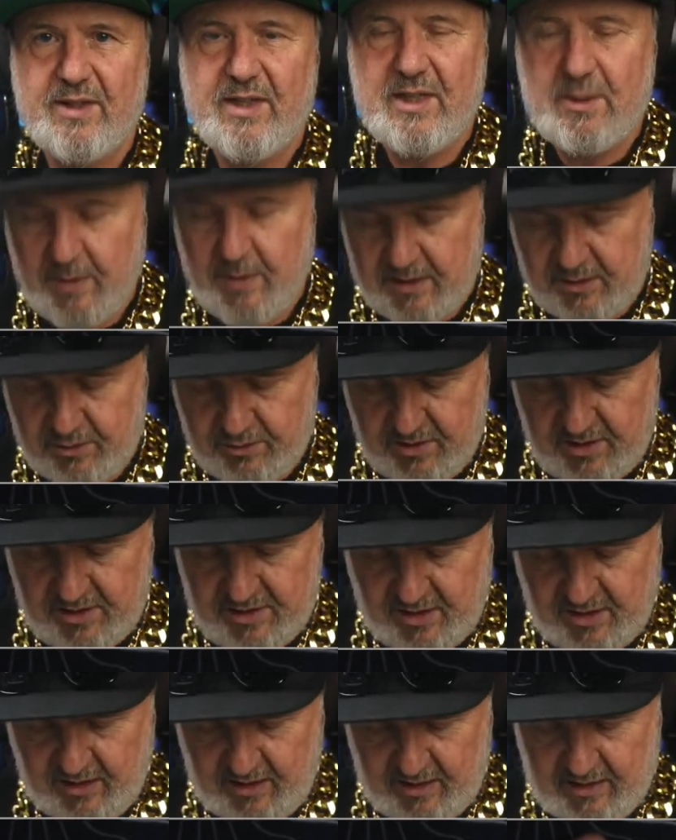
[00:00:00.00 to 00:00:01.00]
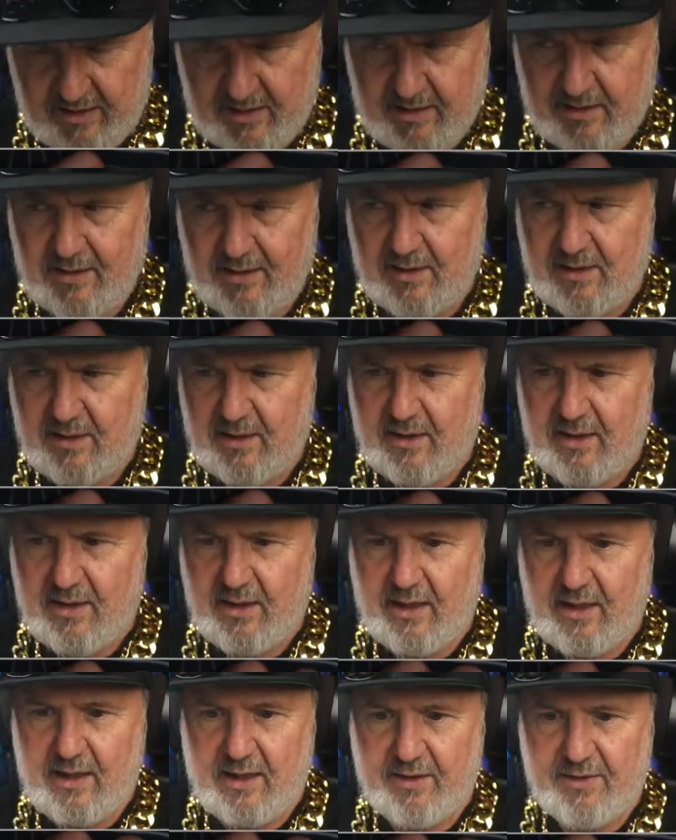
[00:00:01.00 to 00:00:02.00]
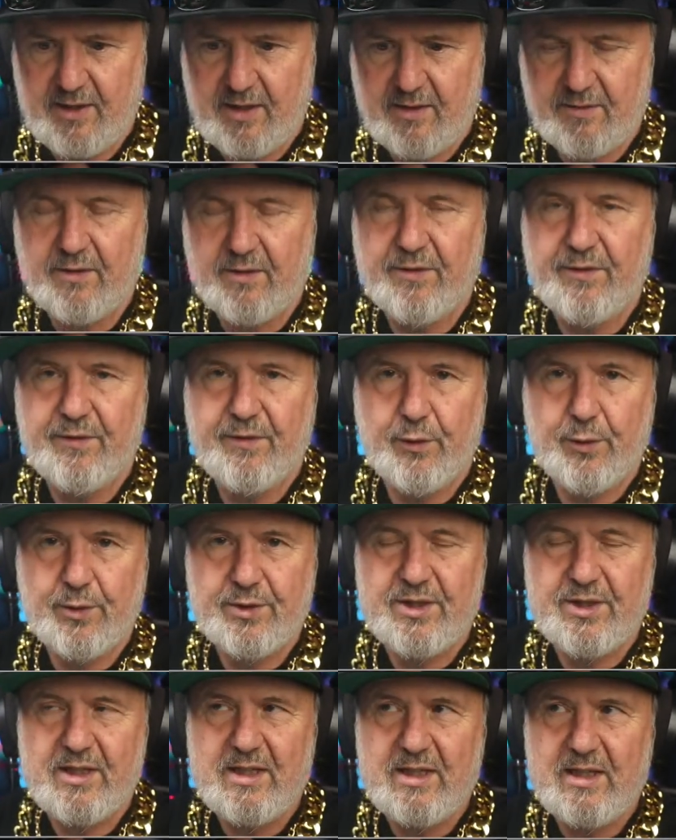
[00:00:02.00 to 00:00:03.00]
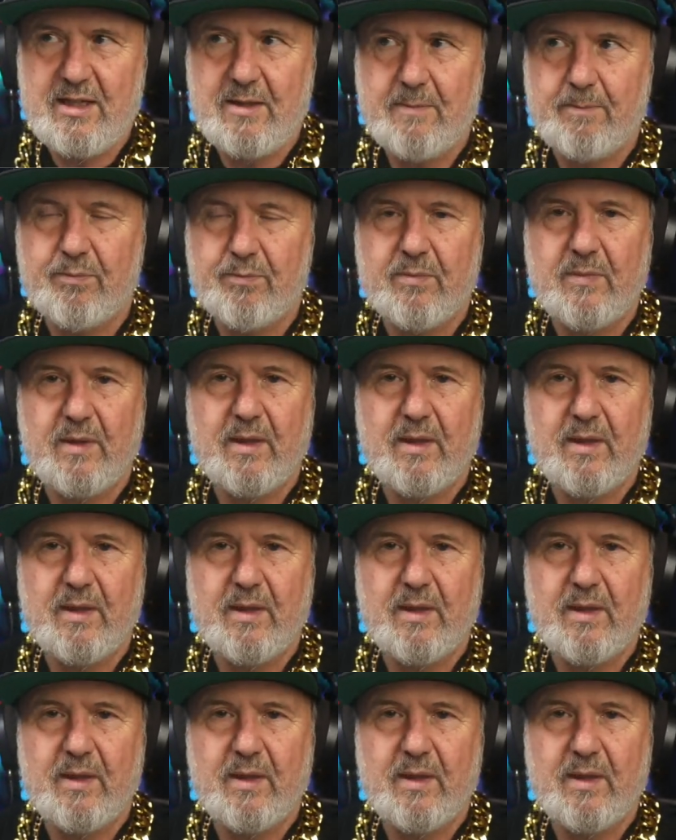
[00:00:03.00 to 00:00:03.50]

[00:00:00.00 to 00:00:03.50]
And these batteries are, I think I've got 40